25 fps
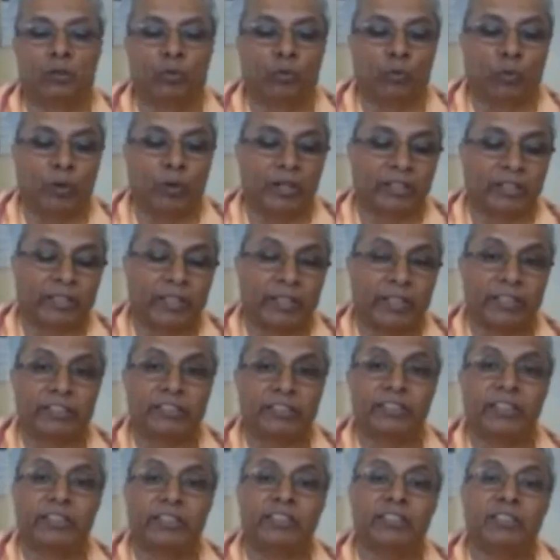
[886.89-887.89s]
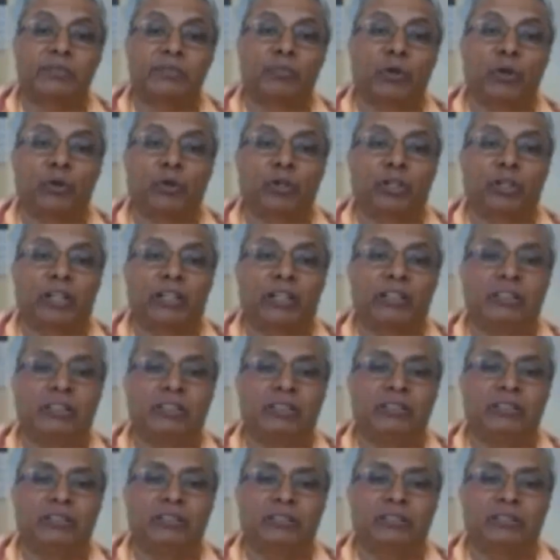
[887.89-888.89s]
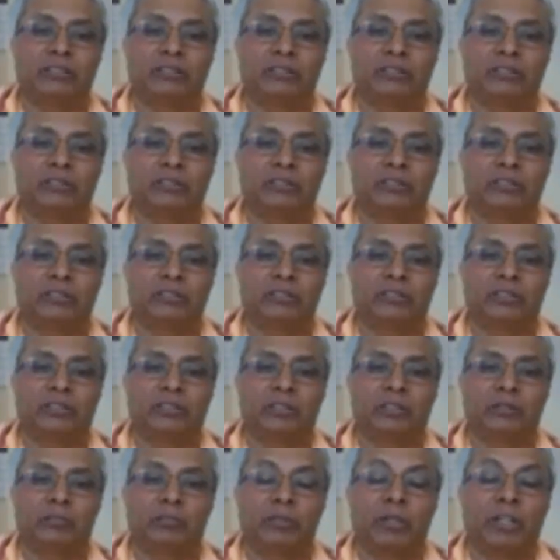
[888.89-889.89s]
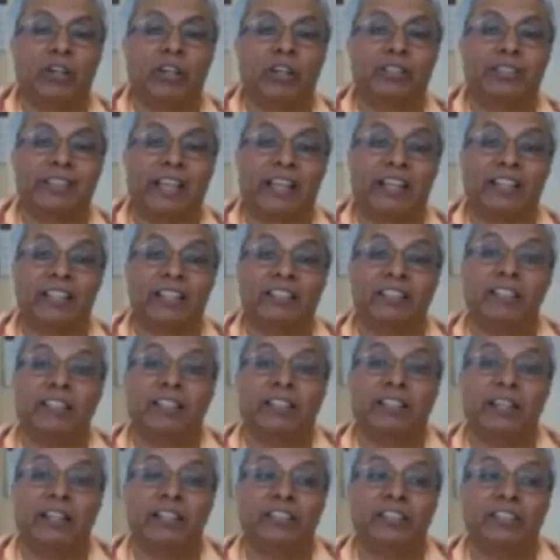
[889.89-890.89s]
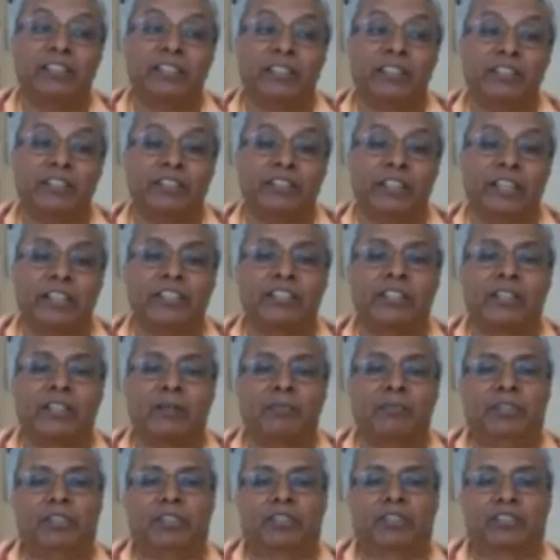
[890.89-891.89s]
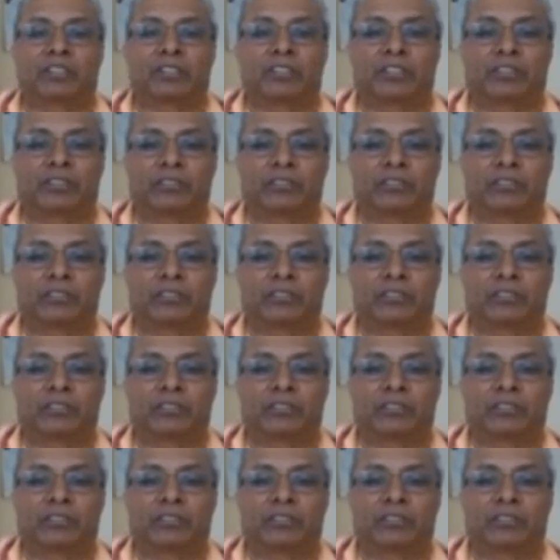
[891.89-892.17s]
One connection is broken because another connection is established.